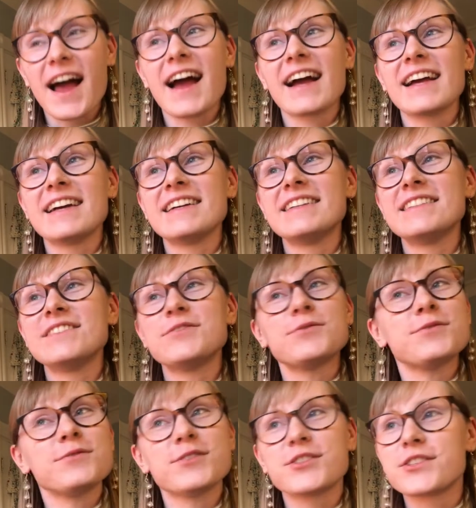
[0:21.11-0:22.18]
I
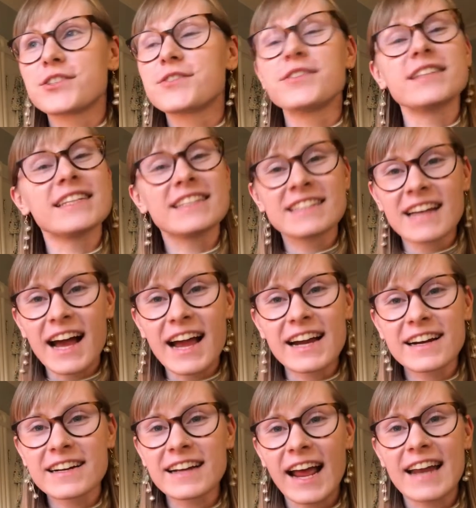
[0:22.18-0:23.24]
was just really
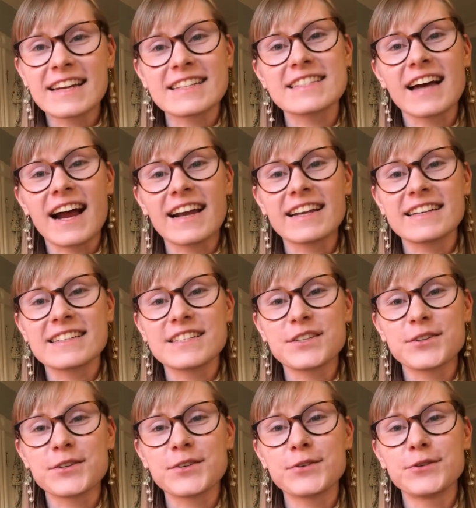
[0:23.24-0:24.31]
tired and decided
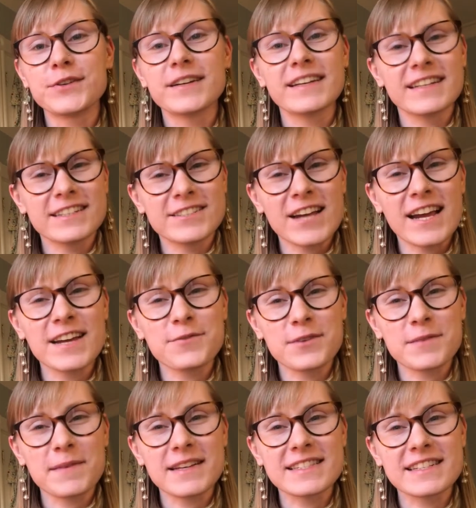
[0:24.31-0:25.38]
to check in
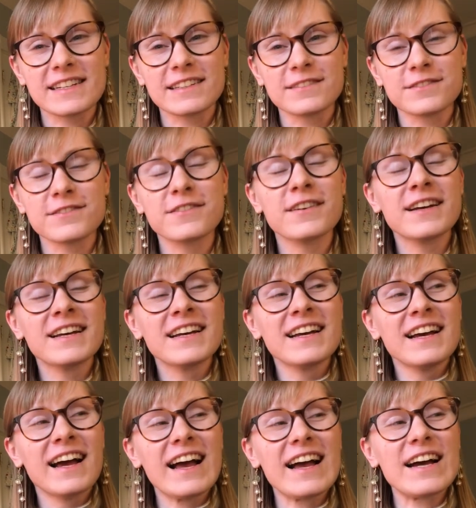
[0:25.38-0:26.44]
with myself
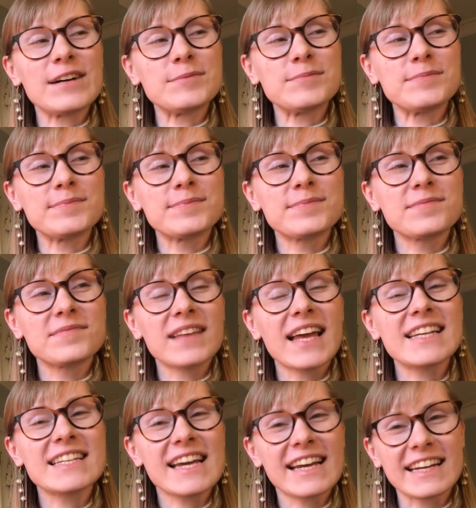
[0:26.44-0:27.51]
um,
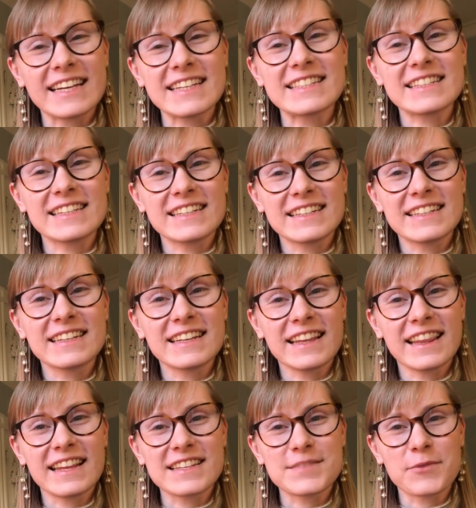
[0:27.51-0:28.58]
and take it easy
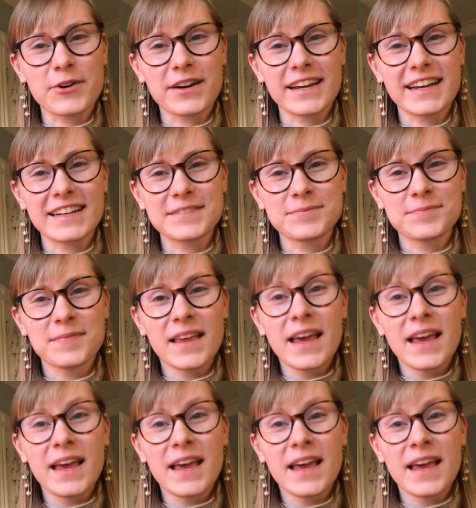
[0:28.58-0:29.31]
this morning.